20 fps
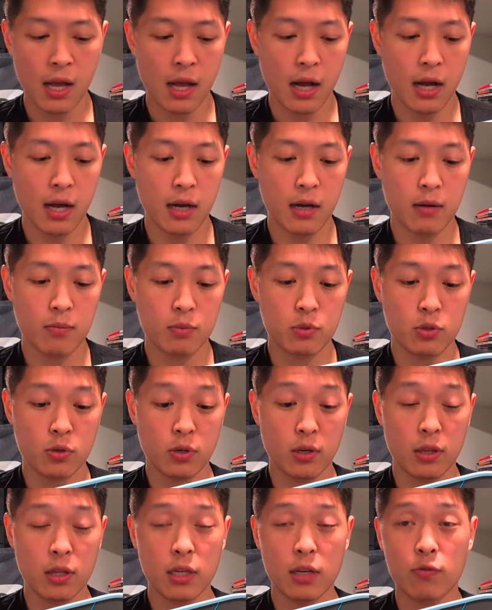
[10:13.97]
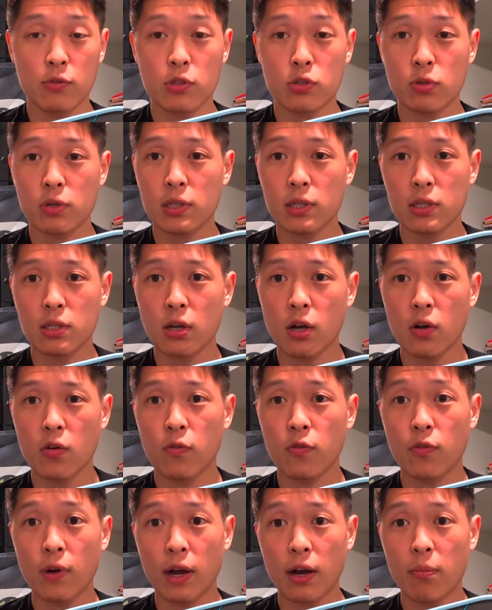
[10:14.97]
So I think if we strictly talk
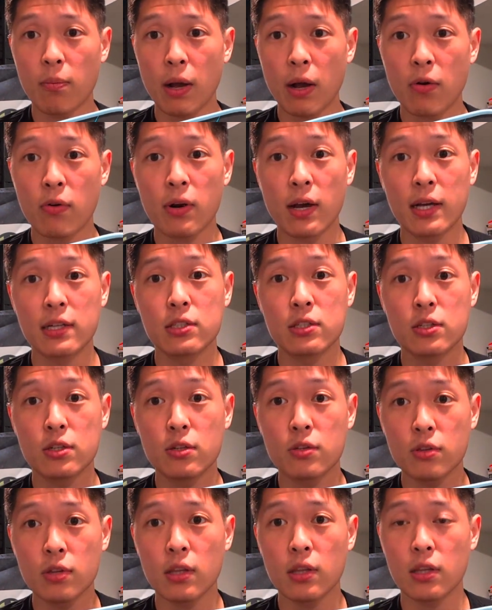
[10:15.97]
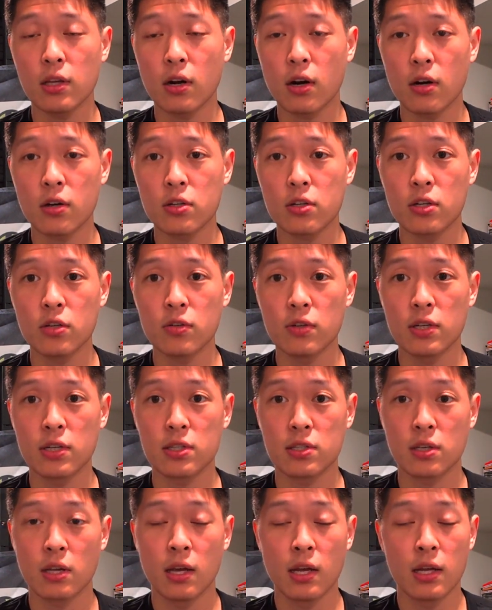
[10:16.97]
firepower, I do think the R2
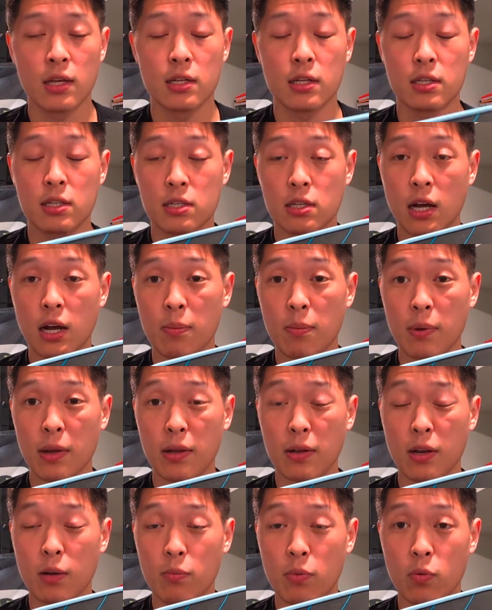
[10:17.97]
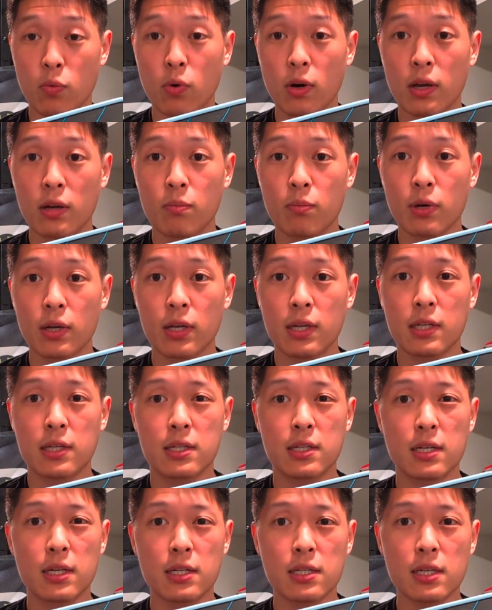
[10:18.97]
is top at number 1, but it
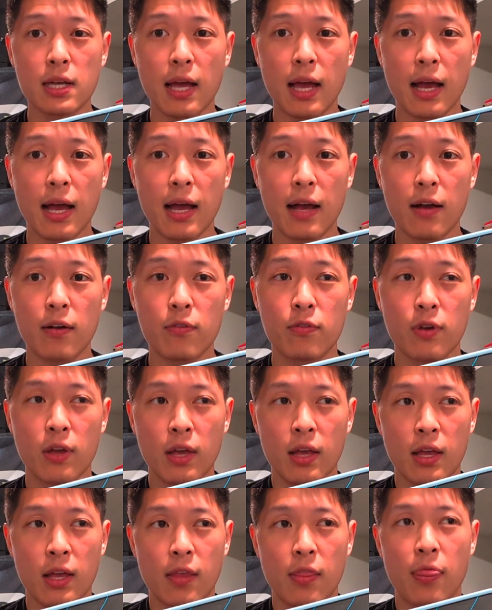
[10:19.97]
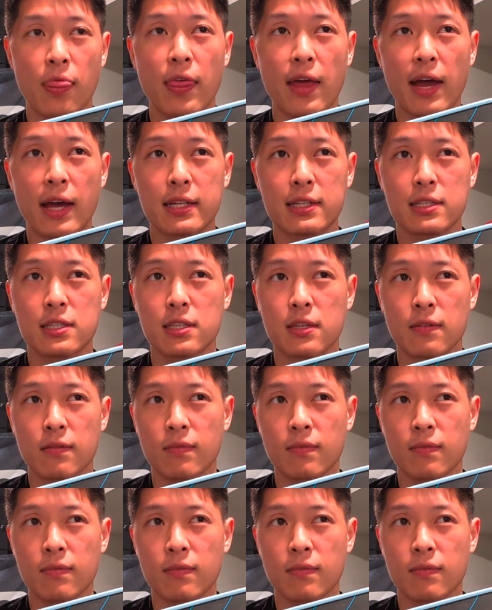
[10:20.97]
doesn't have that